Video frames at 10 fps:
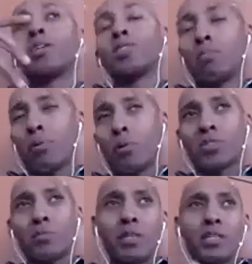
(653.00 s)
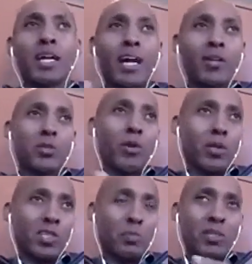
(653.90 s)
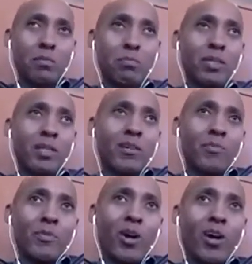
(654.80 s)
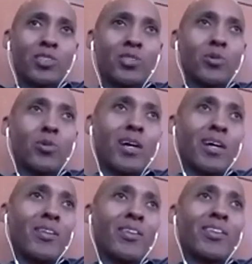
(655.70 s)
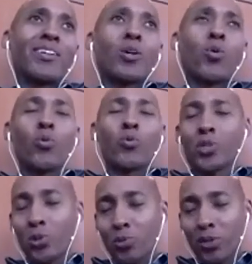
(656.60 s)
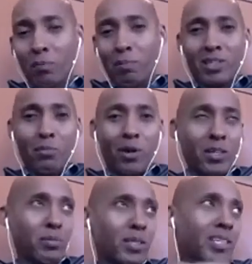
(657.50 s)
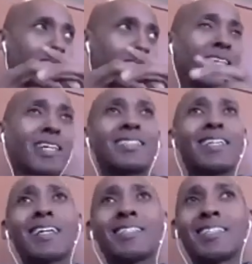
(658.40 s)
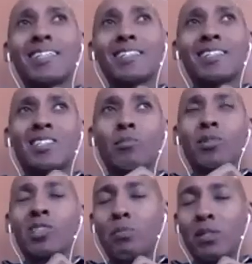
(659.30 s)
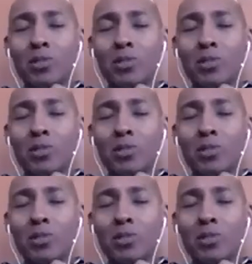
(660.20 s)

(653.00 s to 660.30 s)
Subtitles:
the perks of being in the college market speaking, but also quote the truth about the market, because it's not as easy as some of these speakers